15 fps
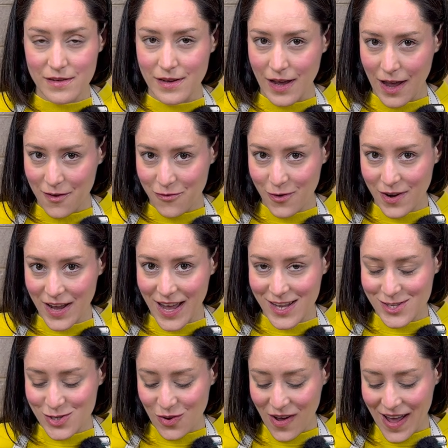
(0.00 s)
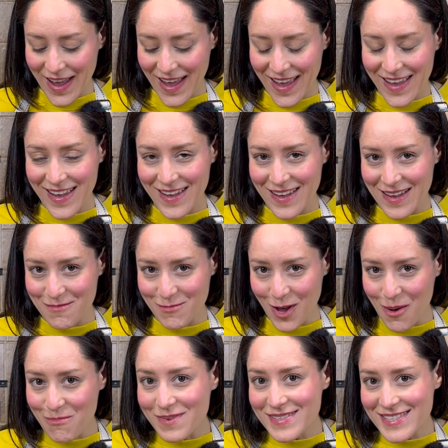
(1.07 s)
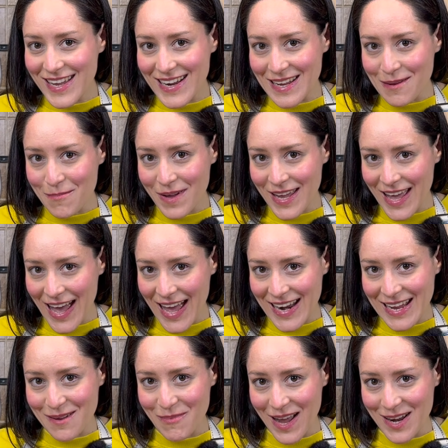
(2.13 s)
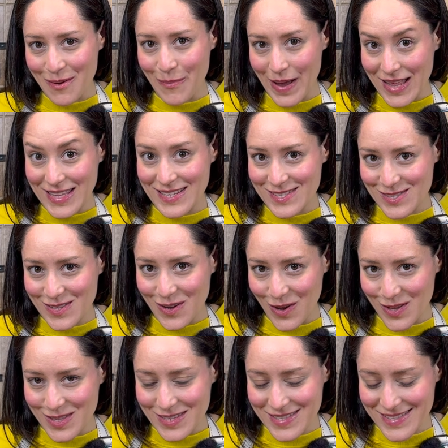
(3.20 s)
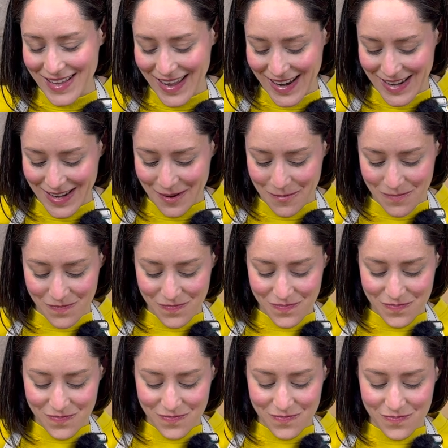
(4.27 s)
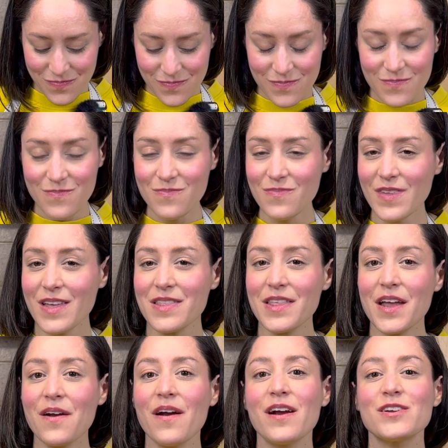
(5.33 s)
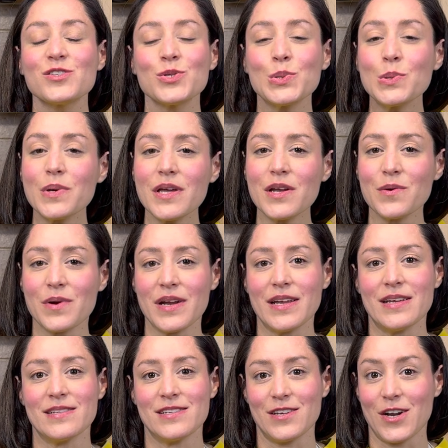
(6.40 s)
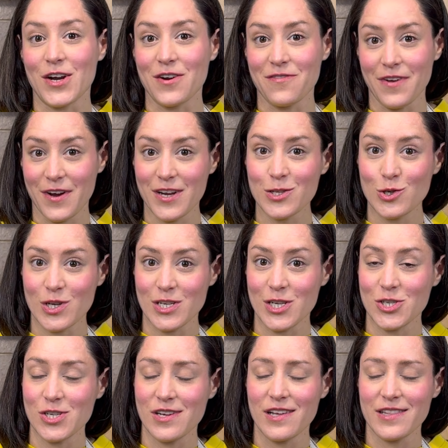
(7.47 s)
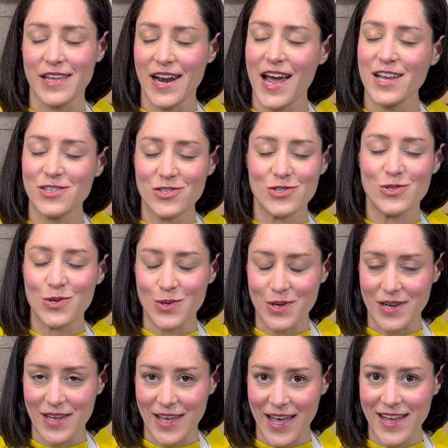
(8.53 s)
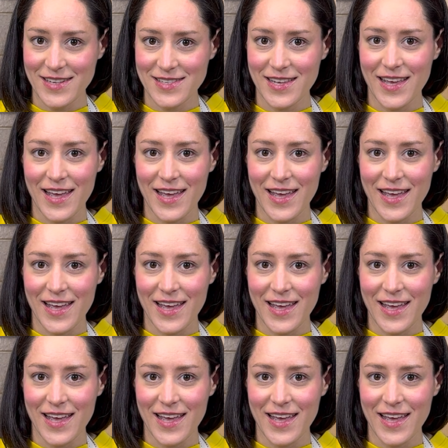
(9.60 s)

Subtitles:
I forgot, so I am compensating by adding my nopales on the side. There are two ingredients that are very traditional that I just couldn't get.